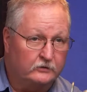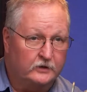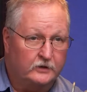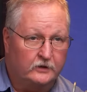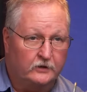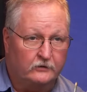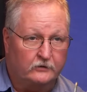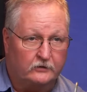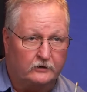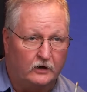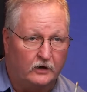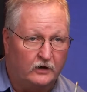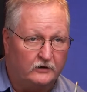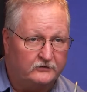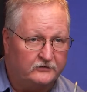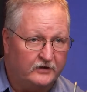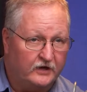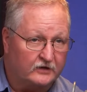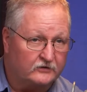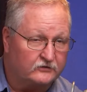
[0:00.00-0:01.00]
in other
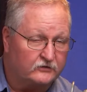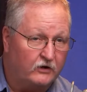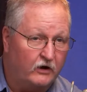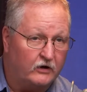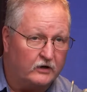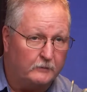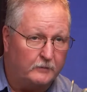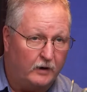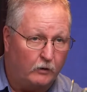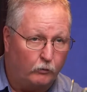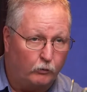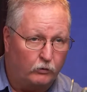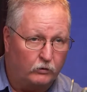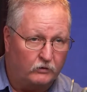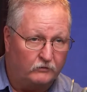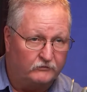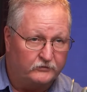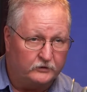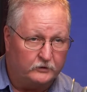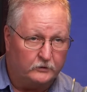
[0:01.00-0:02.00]
contexts talk about
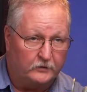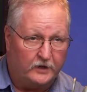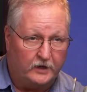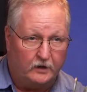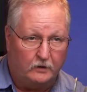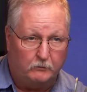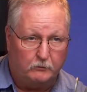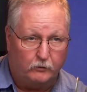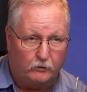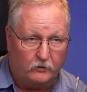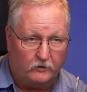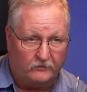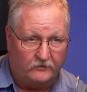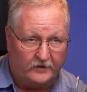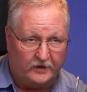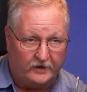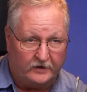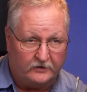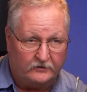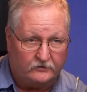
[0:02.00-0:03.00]
worldview and how important
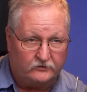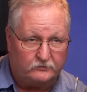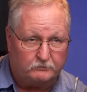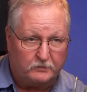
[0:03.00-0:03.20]
that is.